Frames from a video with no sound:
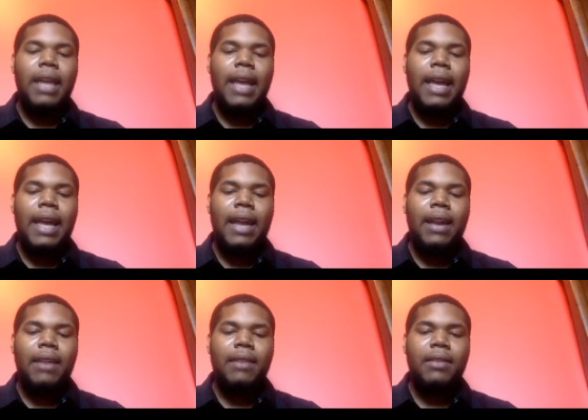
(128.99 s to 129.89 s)
And
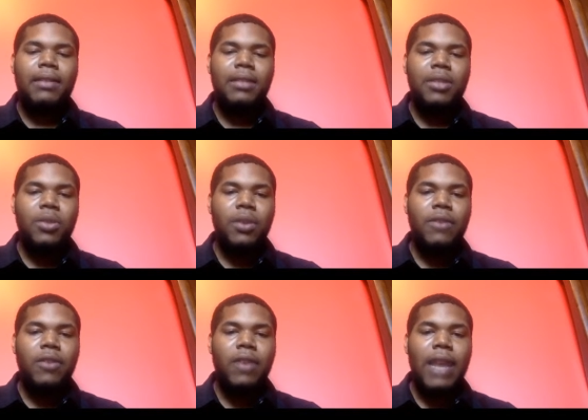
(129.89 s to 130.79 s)
this is sort
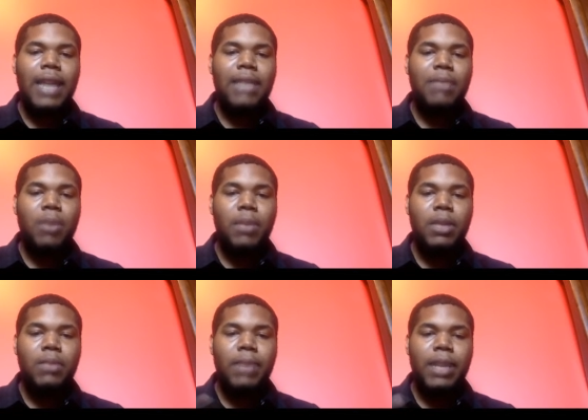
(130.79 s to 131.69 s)
of your last moment
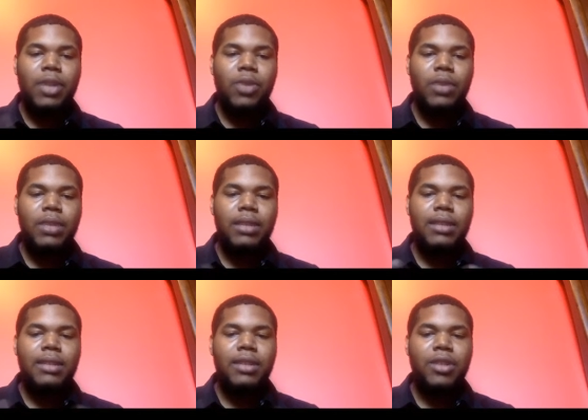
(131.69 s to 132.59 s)
to make a choice, a
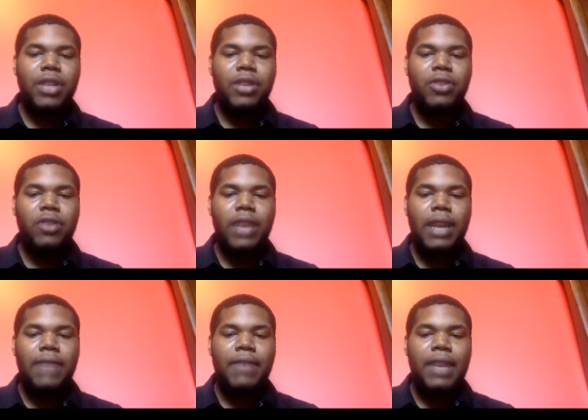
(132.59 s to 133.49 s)
decision in your
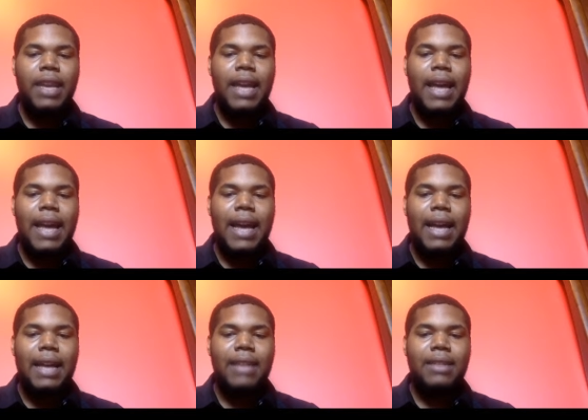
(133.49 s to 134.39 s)
life
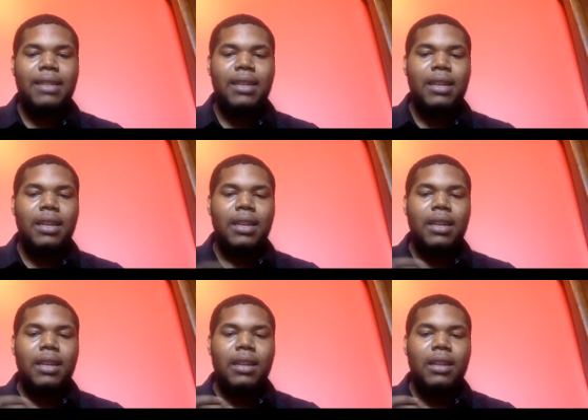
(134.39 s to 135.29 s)
as
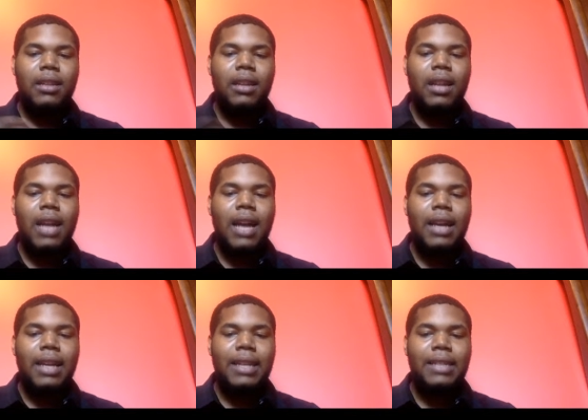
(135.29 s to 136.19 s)
the
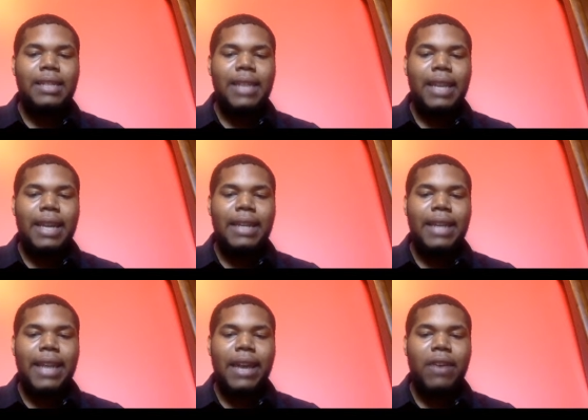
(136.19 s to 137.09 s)
clock is ticking
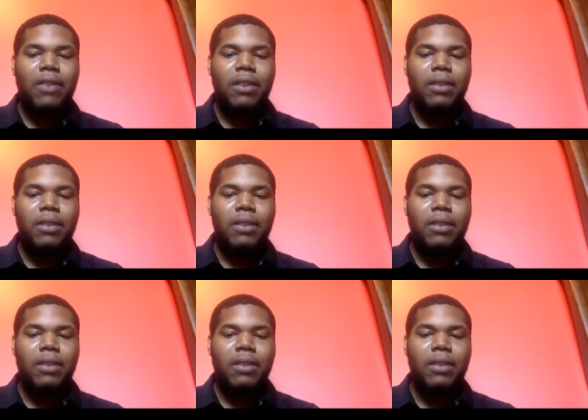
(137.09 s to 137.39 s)
down